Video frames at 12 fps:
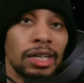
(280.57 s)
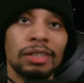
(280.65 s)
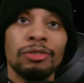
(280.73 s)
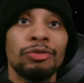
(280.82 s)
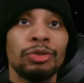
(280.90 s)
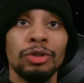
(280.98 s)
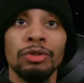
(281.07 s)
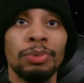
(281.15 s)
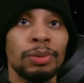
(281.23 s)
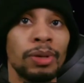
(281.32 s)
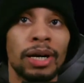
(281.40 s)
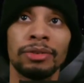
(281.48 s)
Even for new
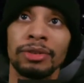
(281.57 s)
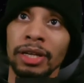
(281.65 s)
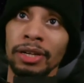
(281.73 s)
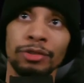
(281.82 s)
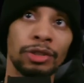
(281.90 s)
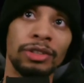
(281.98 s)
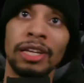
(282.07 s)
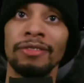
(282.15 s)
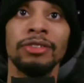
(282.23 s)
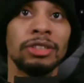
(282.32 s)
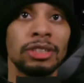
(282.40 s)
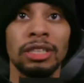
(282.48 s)
people out there, if you've
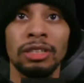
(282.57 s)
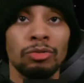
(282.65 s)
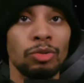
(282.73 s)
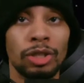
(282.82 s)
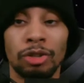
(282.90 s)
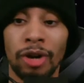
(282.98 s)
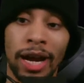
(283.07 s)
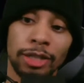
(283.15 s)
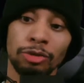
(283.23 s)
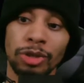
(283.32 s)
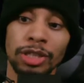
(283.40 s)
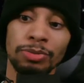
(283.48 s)
never seen what a
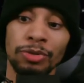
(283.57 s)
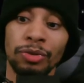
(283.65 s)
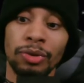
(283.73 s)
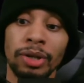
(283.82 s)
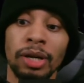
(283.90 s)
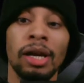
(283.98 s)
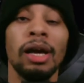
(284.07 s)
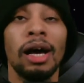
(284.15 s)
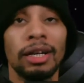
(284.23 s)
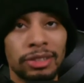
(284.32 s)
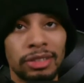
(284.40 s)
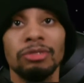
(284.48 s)
Crash was before,
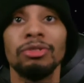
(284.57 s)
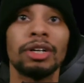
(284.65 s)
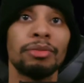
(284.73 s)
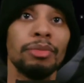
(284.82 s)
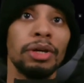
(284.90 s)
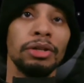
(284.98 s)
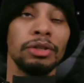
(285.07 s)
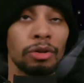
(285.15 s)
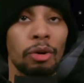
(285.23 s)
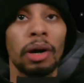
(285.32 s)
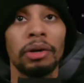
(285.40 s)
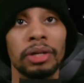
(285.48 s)
I still recommend to
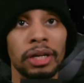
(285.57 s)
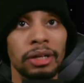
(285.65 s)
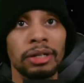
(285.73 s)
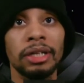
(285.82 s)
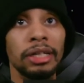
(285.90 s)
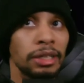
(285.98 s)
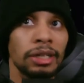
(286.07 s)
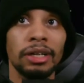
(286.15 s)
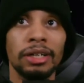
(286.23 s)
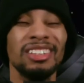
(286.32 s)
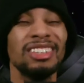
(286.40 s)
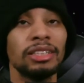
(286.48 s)
go out here and
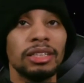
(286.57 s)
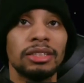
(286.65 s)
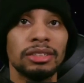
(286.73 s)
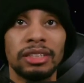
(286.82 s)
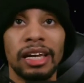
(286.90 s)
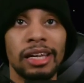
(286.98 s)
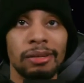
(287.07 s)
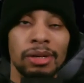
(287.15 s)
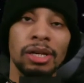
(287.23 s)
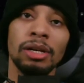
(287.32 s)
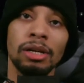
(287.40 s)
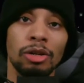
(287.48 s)
get this game,
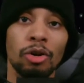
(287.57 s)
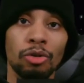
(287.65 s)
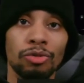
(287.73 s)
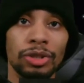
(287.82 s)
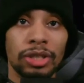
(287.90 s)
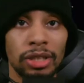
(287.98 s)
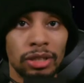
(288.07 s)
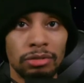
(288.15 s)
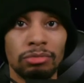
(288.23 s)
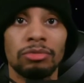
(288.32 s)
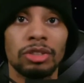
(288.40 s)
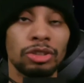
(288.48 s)
and hopefully it
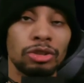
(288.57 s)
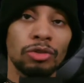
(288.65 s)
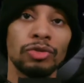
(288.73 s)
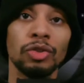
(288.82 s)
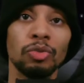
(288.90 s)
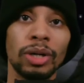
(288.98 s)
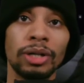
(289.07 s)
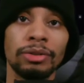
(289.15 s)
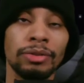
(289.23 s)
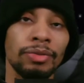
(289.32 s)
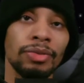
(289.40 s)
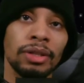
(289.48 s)
can serve you
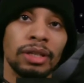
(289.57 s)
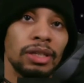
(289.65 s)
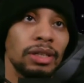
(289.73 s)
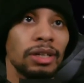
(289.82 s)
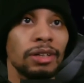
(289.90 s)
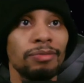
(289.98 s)
well, and